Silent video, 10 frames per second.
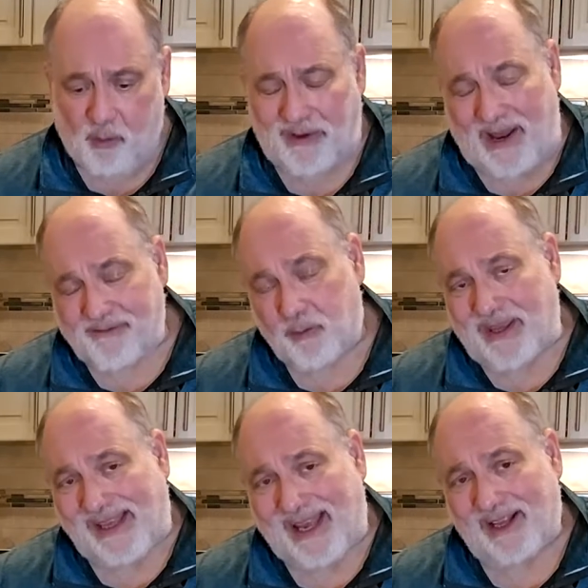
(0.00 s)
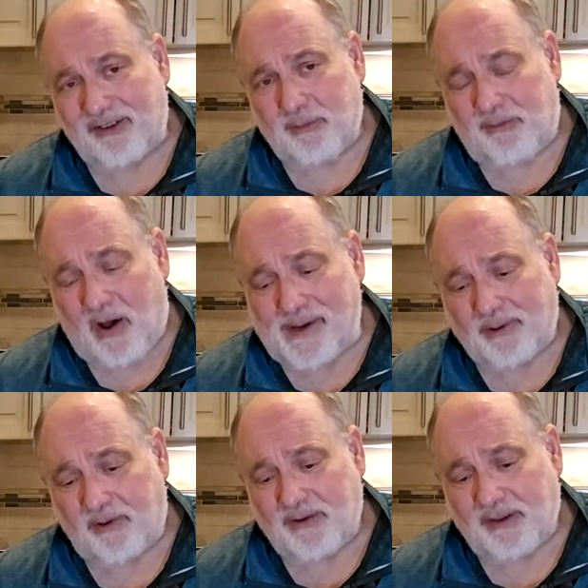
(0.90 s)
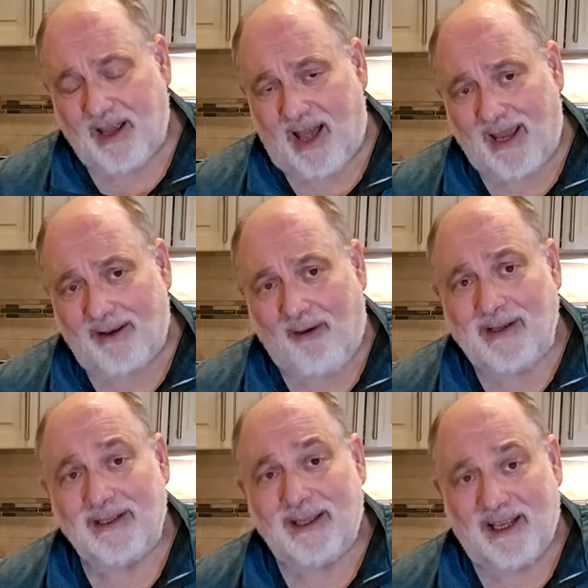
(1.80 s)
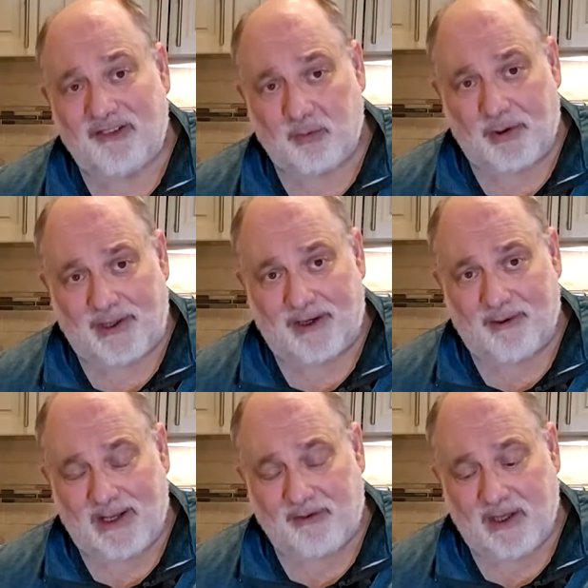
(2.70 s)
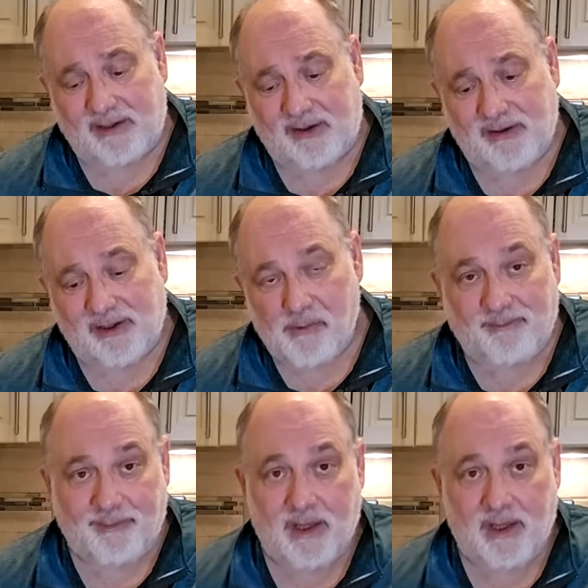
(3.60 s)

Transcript: Whenever we can get some fiber in the diet, it's really a great thing to do.